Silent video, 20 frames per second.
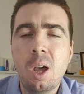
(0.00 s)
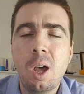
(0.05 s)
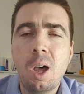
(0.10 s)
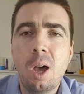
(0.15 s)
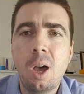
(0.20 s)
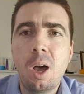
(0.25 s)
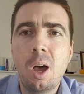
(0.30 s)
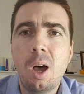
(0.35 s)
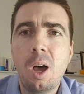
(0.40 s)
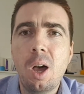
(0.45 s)

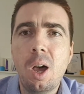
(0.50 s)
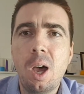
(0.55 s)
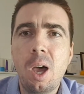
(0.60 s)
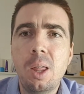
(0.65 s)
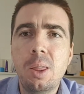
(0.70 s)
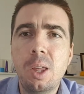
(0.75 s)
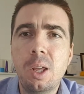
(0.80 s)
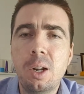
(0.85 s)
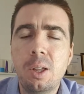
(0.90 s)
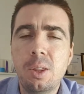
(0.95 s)

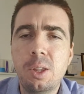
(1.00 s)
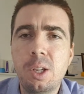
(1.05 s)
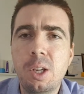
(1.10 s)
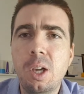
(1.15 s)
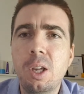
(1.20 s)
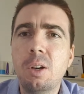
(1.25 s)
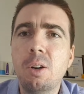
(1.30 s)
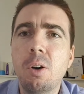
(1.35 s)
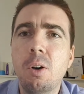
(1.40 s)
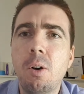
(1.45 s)
and then at the
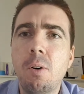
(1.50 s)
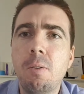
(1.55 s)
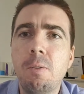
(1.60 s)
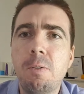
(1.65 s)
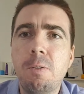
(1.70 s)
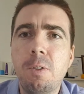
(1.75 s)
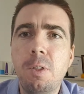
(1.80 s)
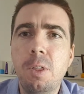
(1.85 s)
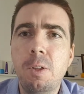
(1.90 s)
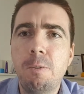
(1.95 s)
end
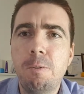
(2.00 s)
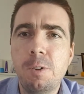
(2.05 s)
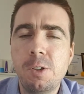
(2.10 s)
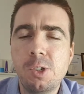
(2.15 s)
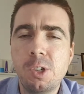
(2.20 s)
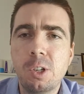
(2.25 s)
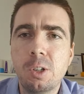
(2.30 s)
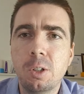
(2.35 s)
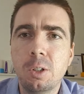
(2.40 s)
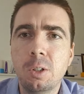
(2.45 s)
of the
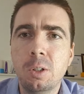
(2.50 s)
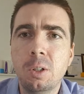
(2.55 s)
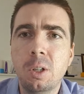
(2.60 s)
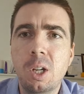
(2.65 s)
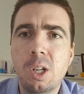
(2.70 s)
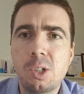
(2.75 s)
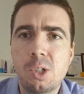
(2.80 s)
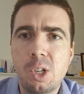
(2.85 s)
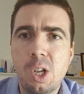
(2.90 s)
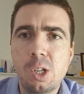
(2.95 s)
physical
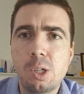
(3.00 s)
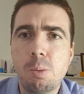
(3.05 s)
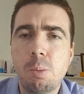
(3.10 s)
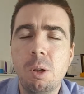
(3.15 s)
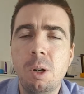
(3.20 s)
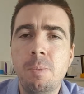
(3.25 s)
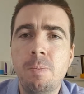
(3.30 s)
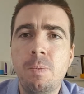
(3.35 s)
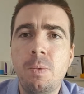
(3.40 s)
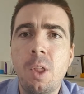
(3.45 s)

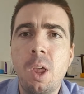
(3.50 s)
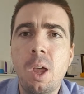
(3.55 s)
assessment,